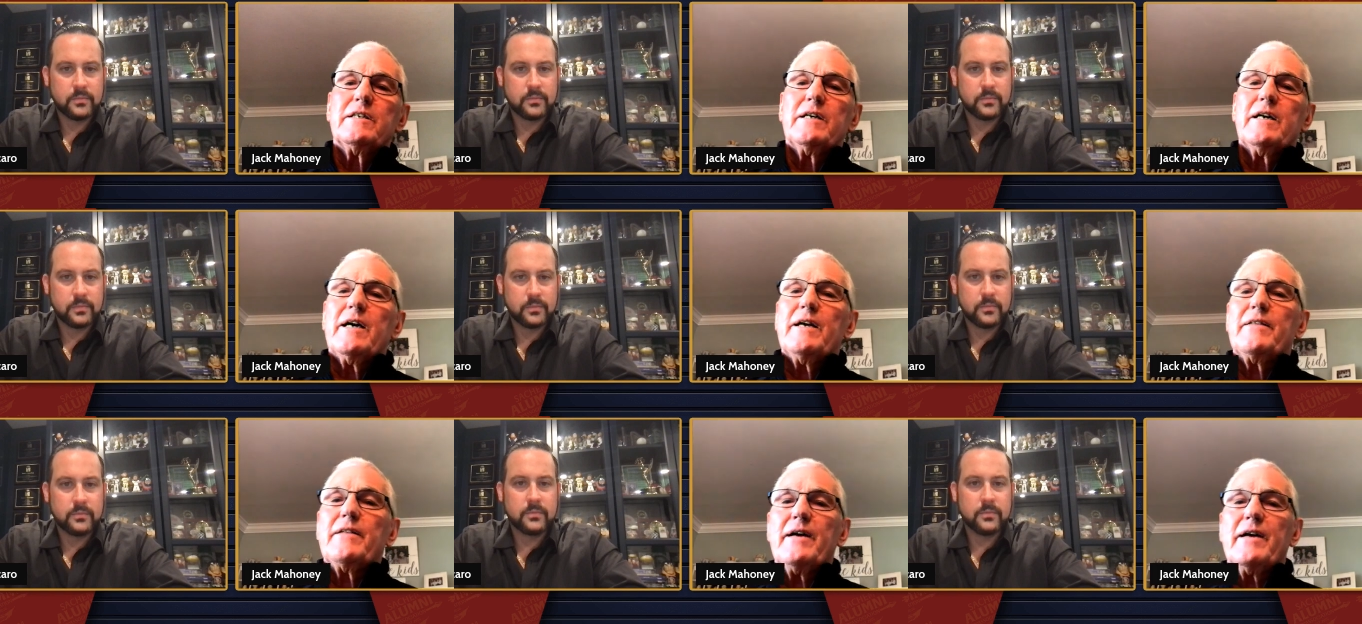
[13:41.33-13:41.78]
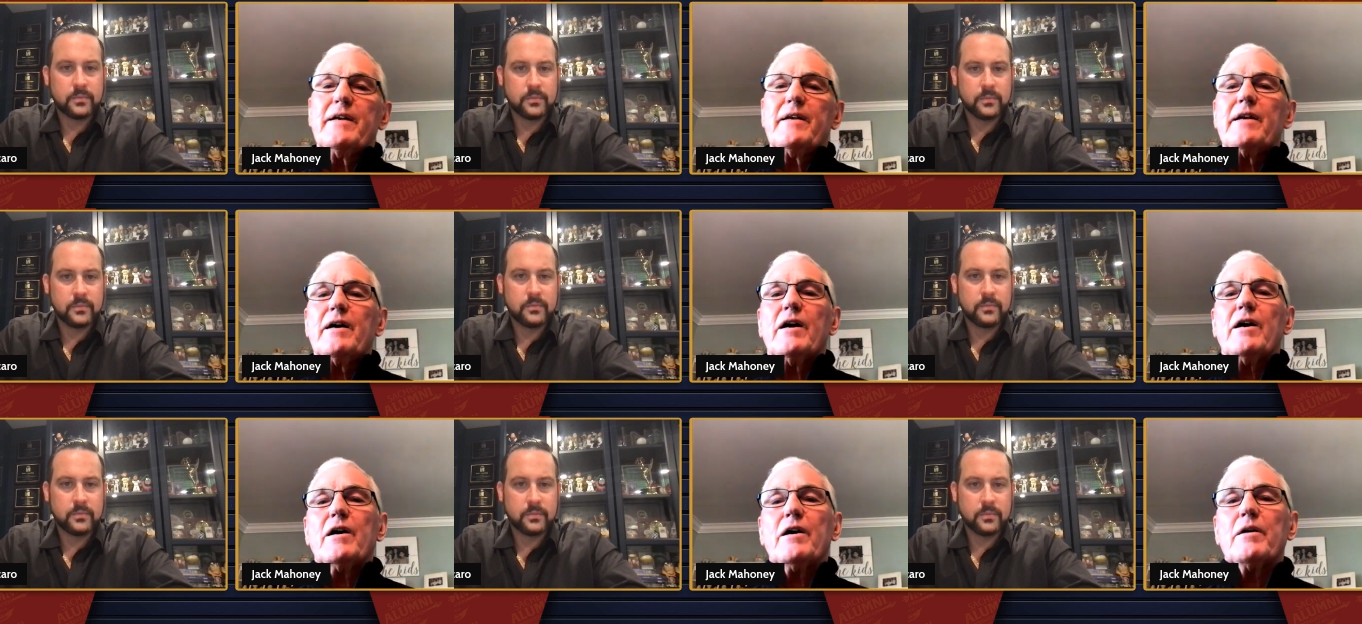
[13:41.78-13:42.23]
Speaker 1: And then,
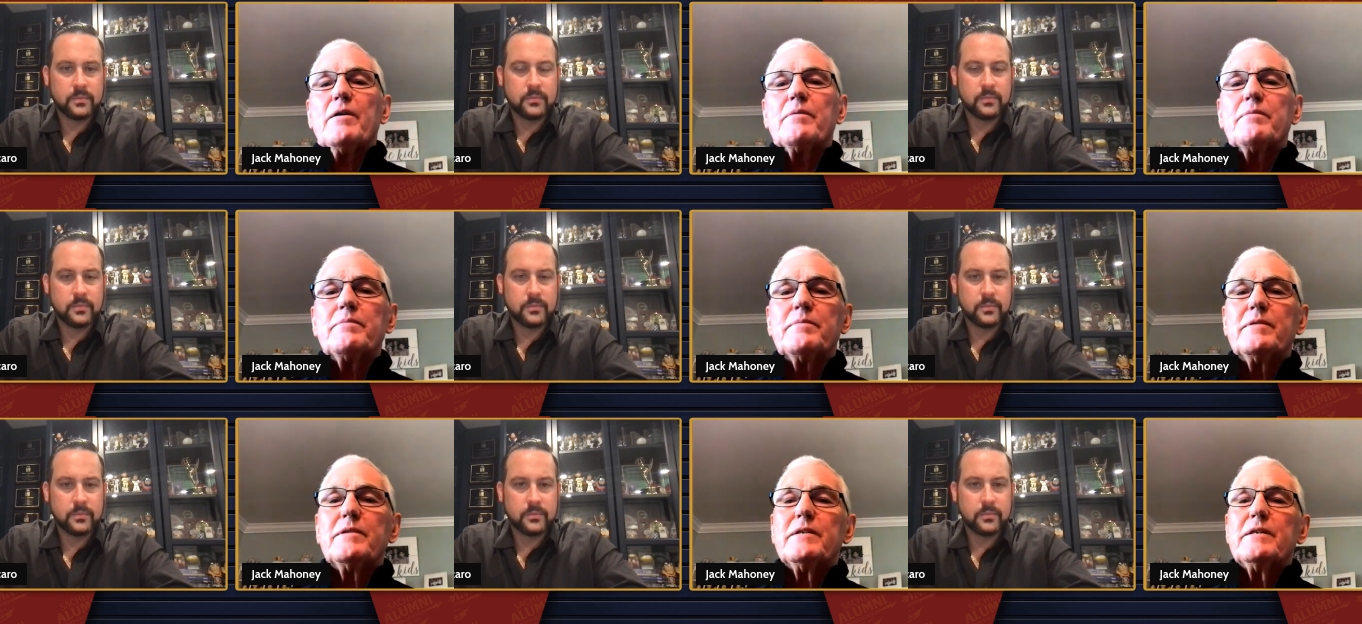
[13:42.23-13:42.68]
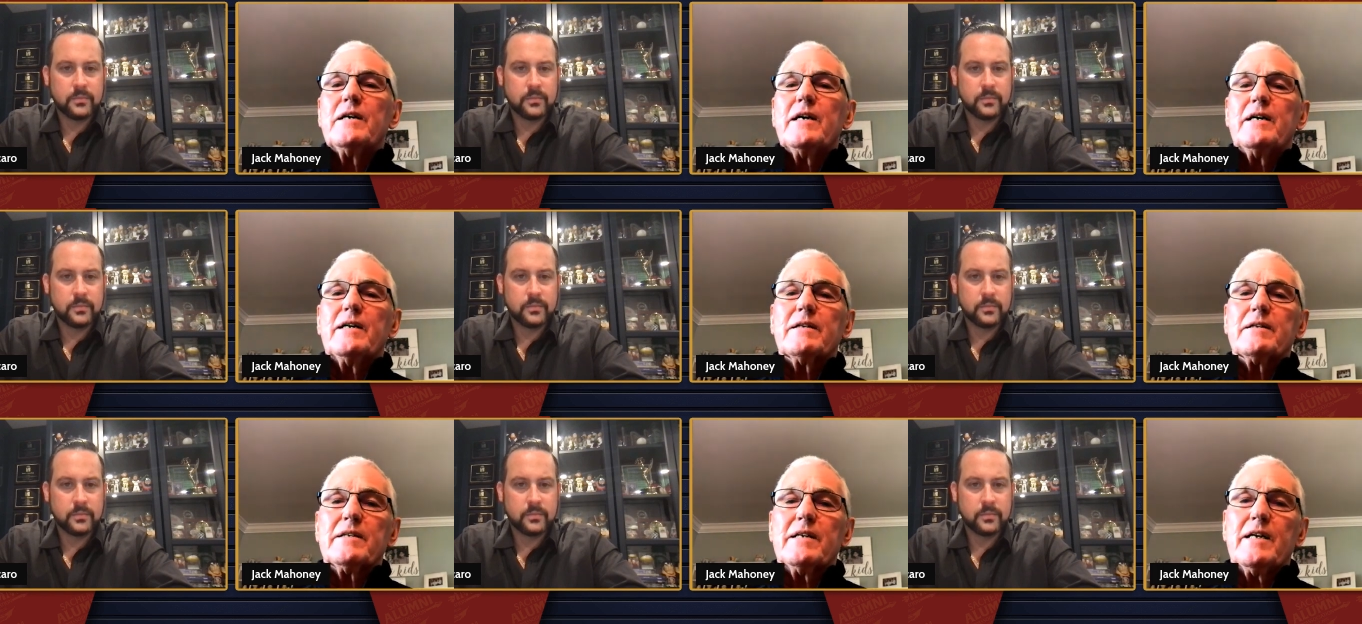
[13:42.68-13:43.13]
um, and,
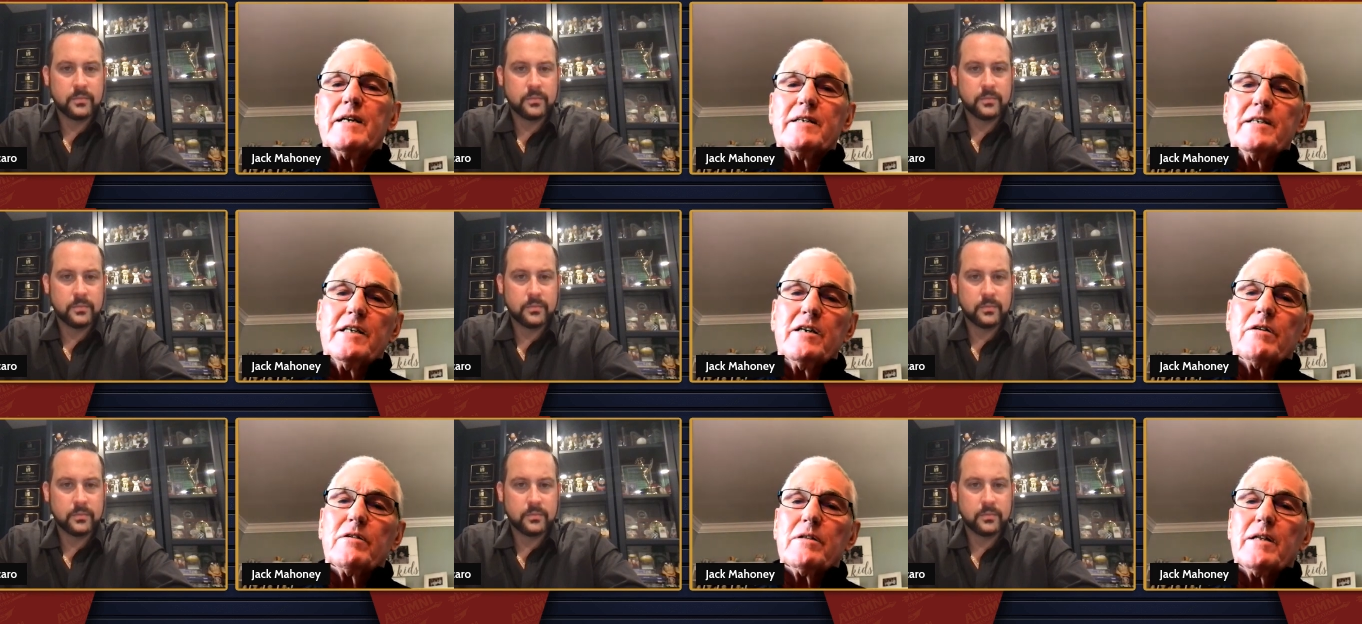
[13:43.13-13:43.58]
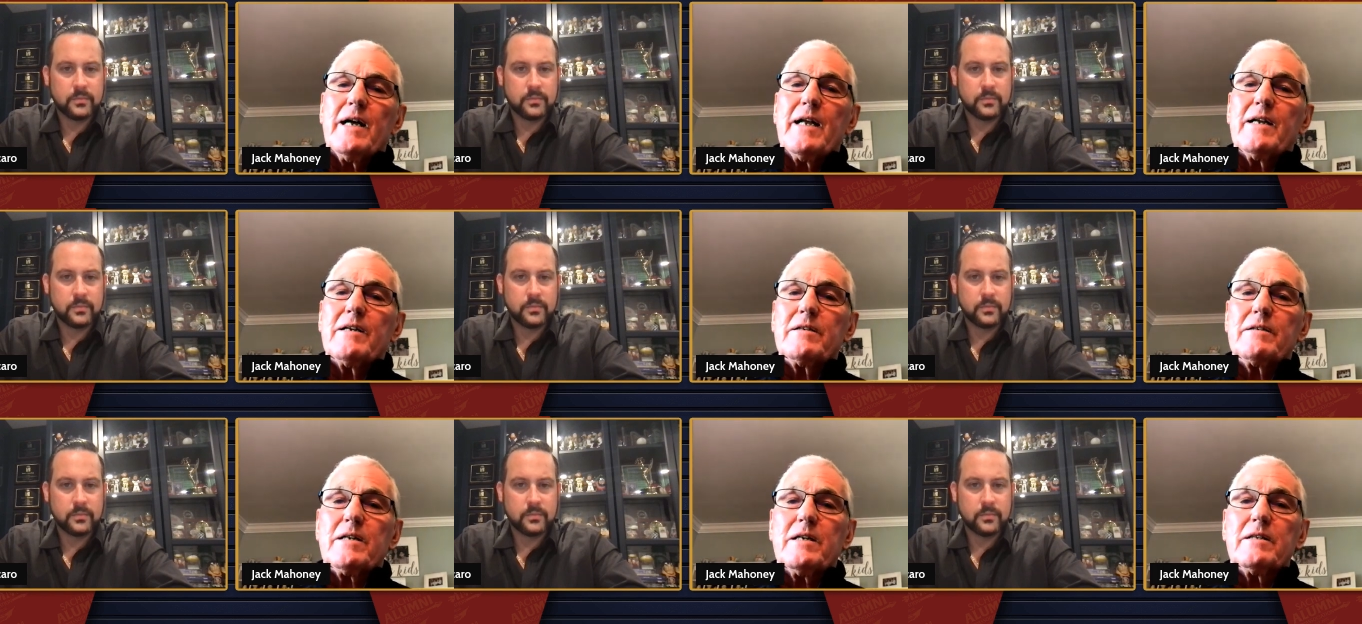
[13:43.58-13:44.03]
and, you know, a lot
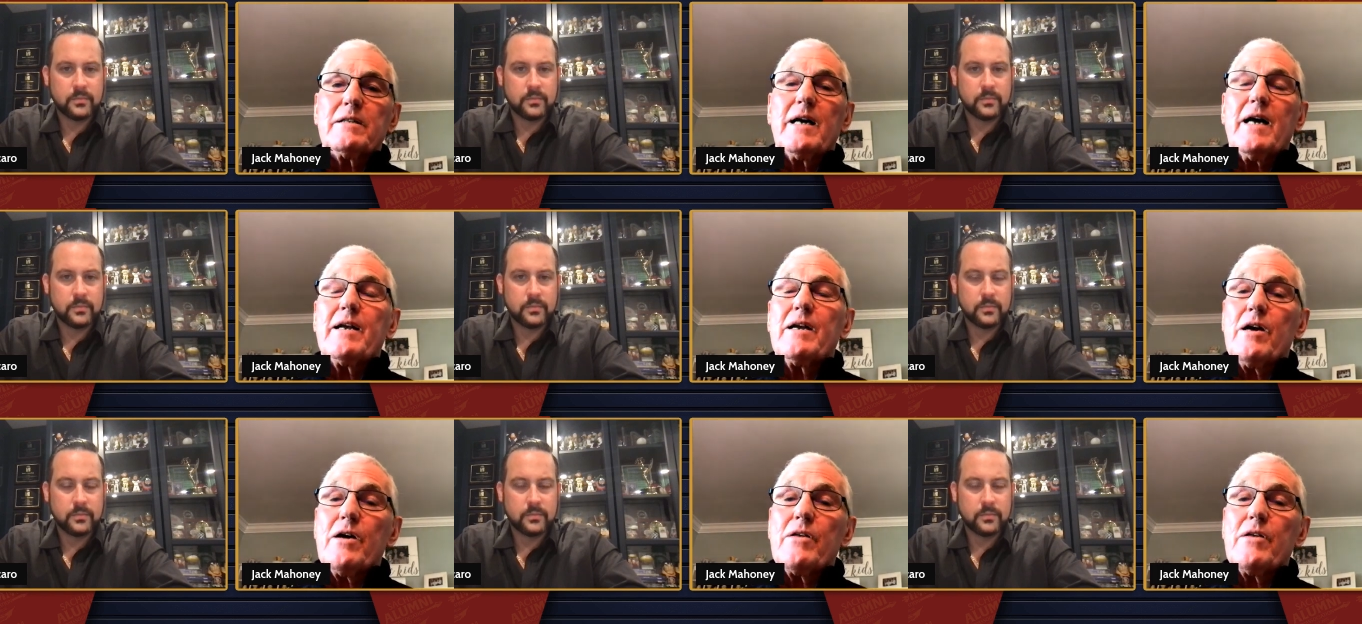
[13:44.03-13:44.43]
of, a lot of